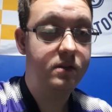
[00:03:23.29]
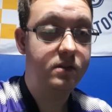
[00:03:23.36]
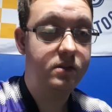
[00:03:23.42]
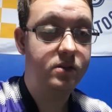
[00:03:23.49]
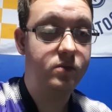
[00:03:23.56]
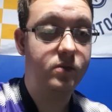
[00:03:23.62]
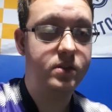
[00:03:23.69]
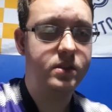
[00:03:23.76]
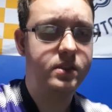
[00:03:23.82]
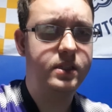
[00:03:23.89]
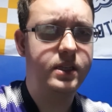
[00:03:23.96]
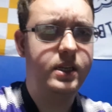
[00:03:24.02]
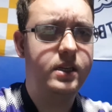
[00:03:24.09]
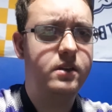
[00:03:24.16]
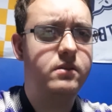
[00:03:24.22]

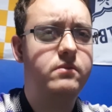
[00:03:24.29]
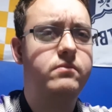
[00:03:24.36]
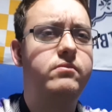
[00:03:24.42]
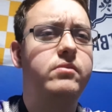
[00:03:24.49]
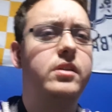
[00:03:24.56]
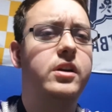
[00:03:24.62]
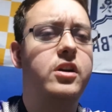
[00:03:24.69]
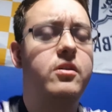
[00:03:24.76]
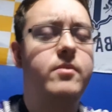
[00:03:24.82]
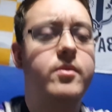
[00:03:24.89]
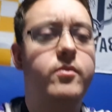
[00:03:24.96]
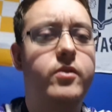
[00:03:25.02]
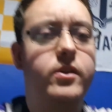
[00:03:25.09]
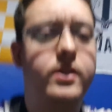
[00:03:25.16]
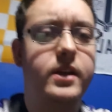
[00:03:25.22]
Swansea, I can't
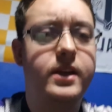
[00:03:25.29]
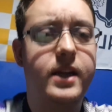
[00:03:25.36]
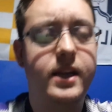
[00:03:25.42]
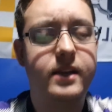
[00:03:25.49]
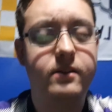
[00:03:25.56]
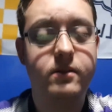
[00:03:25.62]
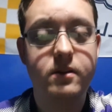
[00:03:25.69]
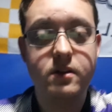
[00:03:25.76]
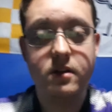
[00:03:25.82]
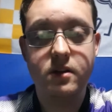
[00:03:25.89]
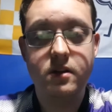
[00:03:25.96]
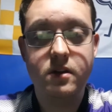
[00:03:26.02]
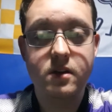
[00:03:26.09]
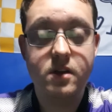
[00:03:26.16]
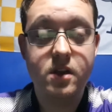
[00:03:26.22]
remember what they had.
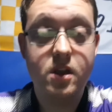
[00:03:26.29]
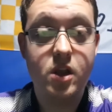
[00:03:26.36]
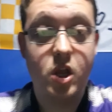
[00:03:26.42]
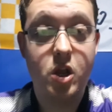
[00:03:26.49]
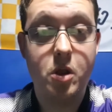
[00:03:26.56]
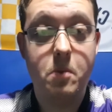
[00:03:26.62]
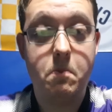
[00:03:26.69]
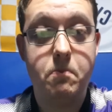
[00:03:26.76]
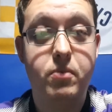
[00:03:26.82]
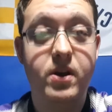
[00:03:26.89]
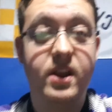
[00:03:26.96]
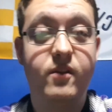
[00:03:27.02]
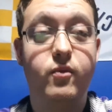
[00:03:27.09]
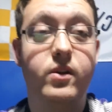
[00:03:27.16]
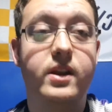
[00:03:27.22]

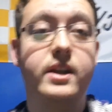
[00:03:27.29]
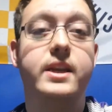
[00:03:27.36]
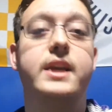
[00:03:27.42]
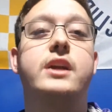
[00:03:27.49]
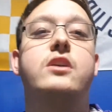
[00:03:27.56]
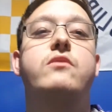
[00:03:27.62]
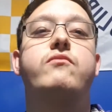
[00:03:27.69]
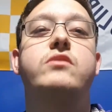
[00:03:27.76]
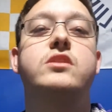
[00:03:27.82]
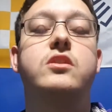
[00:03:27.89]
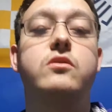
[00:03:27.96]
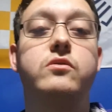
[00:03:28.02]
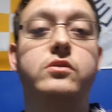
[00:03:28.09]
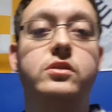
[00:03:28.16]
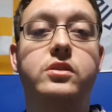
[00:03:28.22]
But if we can get good
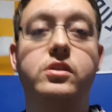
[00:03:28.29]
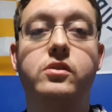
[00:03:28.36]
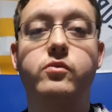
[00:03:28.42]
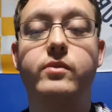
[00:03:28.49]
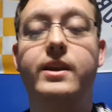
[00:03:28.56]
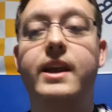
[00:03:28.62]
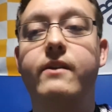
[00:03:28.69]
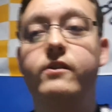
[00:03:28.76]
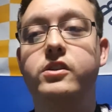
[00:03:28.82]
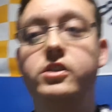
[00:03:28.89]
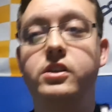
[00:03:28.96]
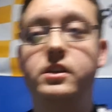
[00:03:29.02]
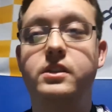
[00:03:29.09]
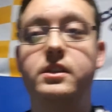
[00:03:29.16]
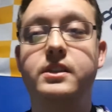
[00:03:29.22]
results, we have a
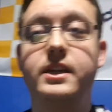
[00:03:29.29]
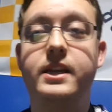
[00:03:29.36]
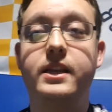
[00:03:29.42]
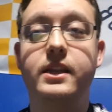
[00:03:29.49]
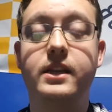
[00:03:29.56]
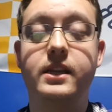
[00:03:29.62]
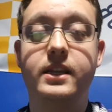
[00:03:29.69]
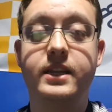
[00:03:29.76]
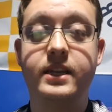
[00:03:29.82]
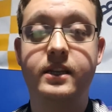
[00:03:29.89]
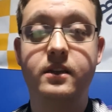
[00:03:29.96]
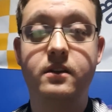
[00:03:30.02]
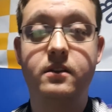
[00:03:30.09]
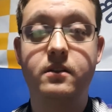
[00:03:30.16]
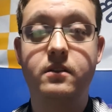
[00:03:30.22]
chance to stay in the league.
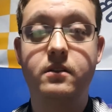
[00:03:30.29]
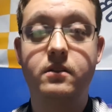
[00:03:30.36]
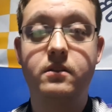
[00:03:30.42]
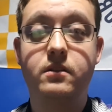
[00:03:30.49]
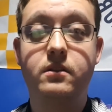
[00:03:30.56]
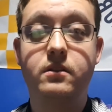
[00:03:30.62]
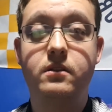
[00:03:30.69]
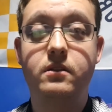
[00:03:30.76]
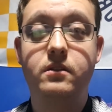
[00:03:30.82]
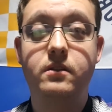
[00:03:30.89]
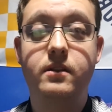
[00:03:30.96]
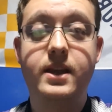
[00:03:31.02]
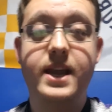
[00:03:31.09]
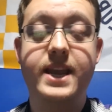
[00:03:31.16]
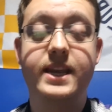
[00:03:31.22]

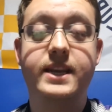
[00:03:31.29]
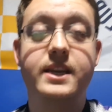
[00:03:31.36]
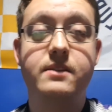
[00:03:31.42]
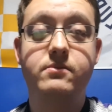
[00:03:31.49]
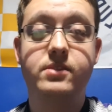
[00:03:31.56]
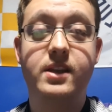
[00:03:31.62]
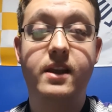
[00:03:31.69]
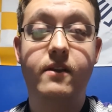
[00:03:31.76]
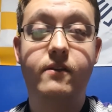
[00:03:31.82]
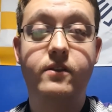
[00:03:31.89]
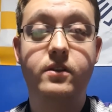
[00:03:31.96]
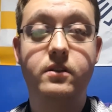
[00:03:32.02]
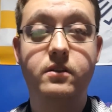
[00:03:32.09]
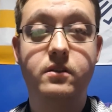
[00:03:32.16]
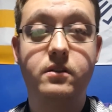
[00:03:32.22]
8 games left.
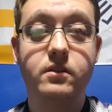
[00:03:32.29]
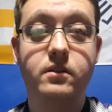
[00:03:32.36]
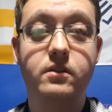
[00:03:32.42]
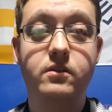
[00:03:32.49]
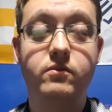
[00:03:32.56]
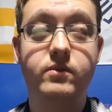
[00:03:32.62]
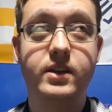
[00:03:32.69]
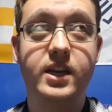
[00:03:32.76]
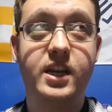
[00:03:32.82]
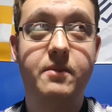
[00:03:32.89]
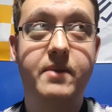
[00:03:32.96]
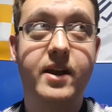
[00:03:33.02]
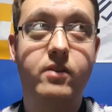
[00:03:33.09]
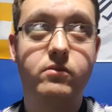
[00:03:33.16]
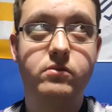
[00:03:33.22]
We need
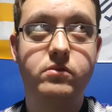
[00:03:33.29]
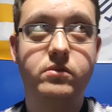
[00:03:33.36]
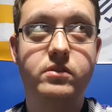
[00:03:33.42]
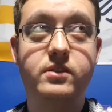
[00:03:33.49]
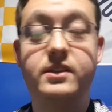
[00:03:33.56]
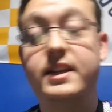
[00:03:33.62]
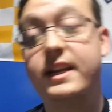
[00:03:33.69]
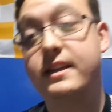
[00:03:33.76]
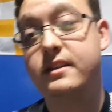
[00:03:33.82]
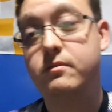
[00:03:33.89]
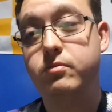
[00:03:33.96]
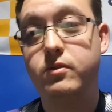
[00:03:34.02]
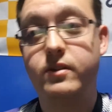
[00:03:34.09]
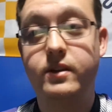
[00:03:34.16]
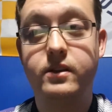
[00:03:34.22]
about 6
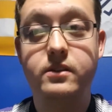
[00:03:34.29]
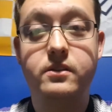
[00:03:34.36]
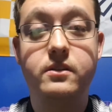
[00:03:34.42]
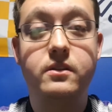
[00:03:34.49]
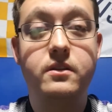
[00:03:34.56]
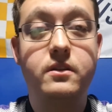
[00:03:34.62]
points.